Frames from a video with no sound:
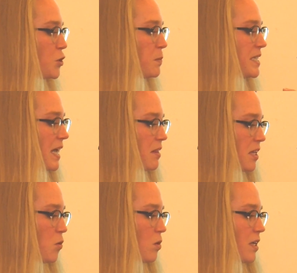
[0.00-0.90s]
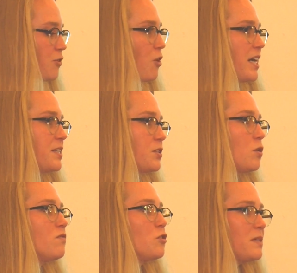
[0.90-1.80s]
obtain the Åland right
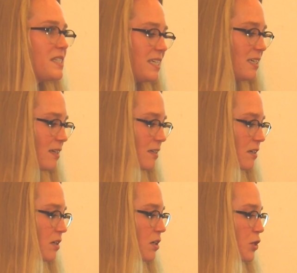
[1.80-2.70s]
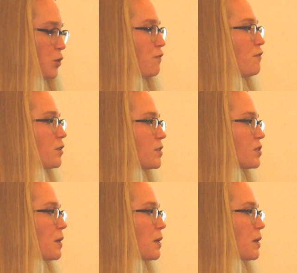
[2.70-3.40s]
of domicile, you first